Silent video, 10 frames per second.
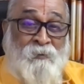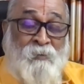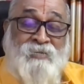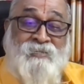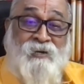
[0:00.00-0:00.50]
The
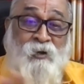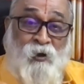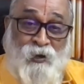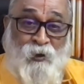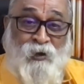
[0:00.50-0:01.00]
Master
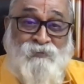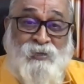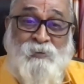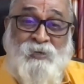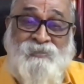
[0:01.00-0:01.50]
called all
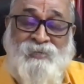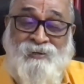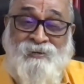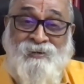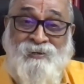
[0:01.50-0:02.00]
of them and
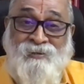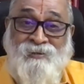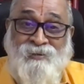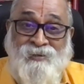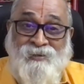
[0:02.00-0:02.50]
said,
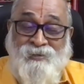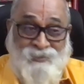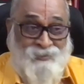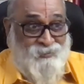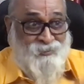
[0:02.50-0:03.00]

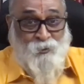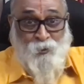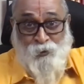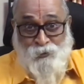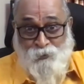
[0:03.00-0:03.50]
the
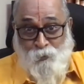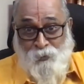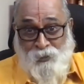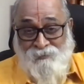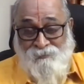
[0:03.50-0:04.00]
door is
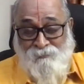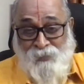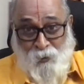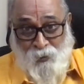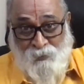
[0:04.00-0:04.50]
open,
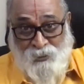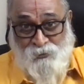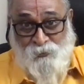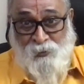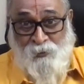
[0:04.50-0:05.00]
by all
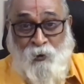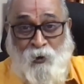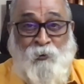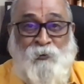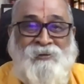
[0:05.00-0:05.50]
means you may
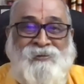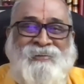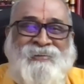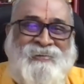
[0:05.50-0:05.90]
walk out.